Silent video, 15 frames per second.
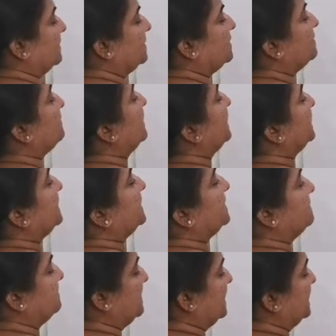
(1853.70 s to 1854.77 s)

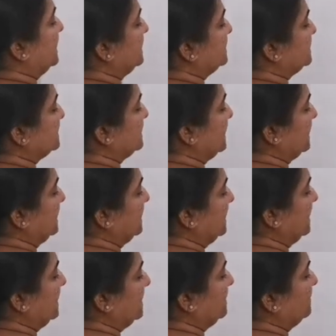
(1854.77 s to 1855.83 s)
divided by sin
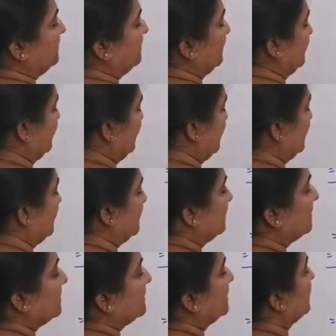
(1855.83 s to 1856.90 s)

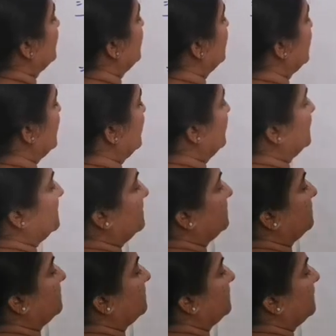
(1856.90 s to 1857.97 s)
A. Again,
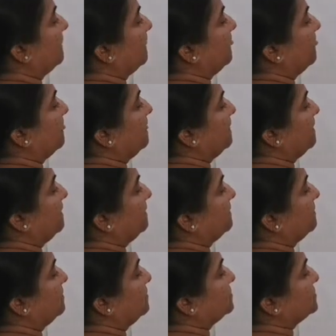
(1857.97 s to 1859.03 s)

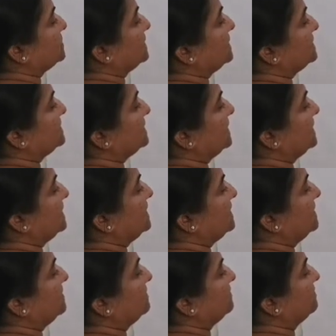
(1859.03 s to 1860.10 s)
cos A
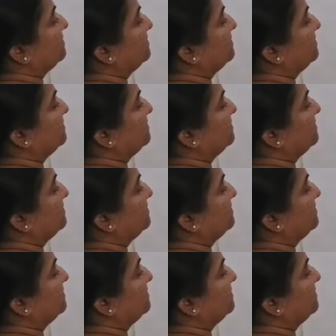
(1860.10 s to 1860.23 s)
sin